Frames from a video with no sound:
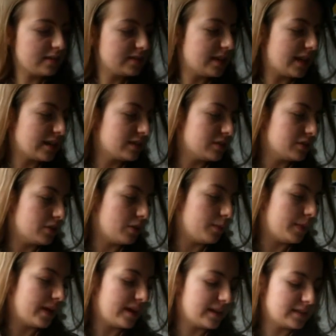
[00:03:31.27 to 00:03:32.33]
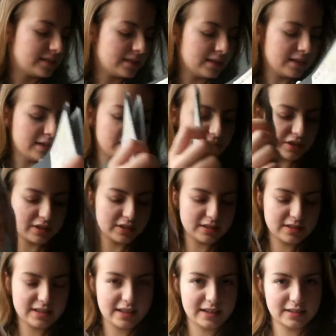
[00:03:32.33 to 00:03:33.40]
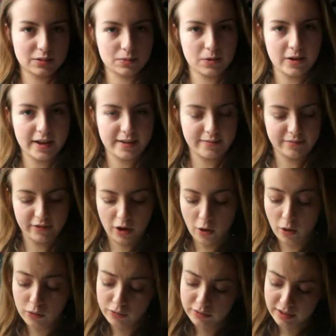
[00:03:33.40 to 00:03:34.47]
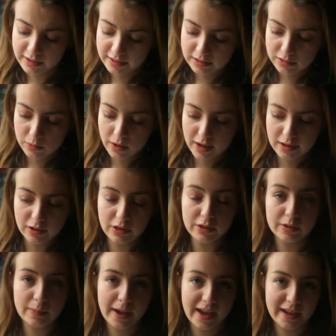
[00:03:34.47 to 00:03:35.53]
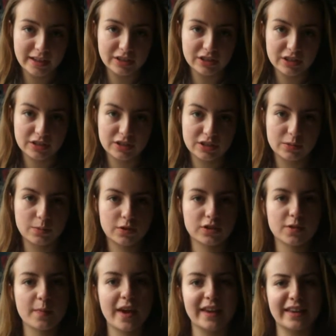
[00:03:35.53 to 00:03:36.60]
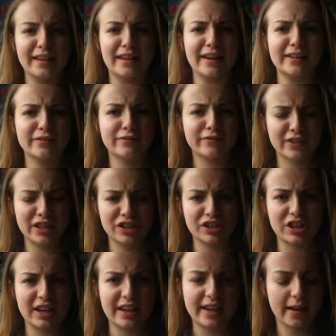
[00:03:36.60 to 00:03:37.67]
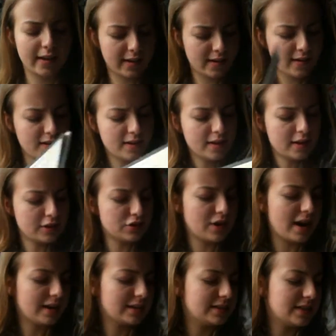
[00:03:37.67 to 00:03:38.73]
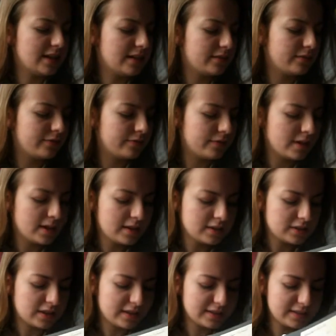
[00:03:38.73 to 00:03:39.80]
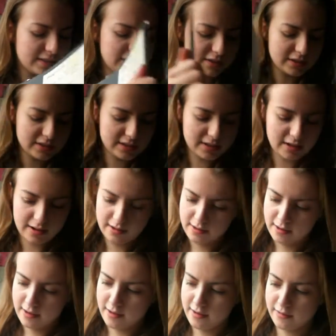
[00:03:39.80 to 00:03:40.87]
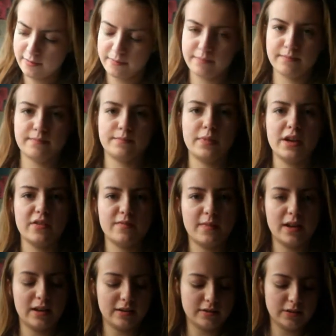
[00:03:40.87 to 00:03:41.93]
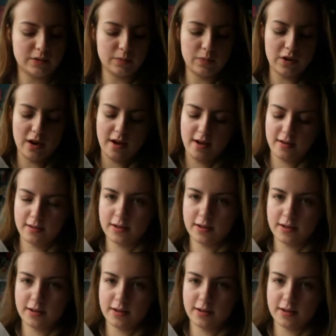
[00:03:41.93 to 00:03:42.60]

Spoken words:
section copies. As you can see, it's quite involved and there's quite a lot on the pages. You want to make it like visually attractive. So this is just a bit of my London work,